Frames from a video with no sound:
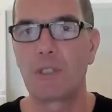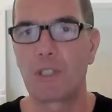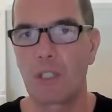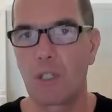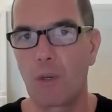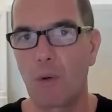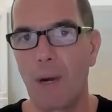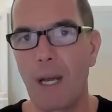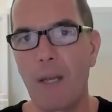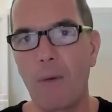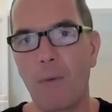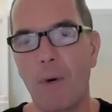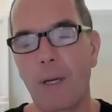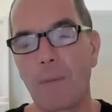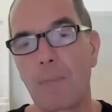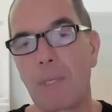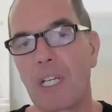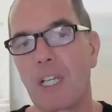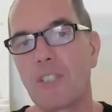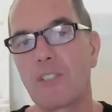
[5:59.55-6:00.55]
is a great
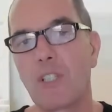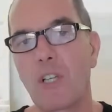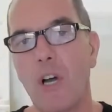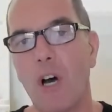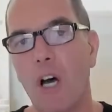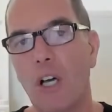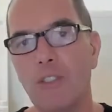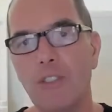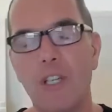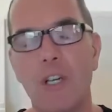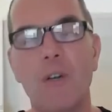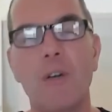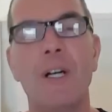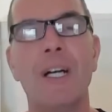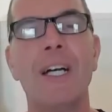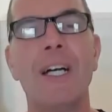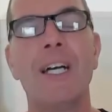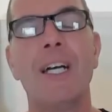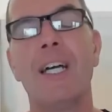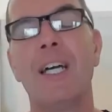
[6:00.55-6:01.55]
one because it
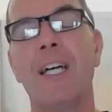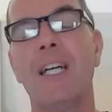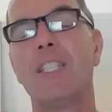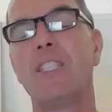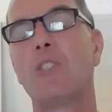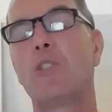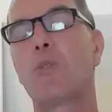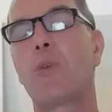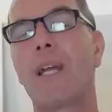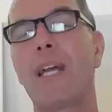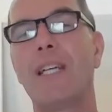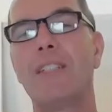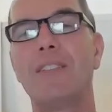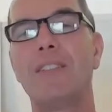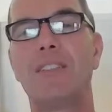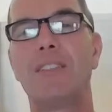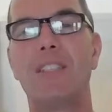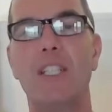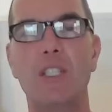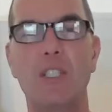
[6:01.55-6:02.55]
also
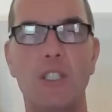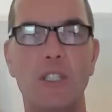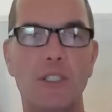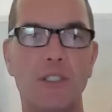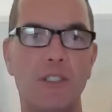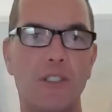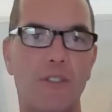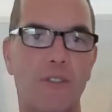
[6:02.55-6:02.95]
transitions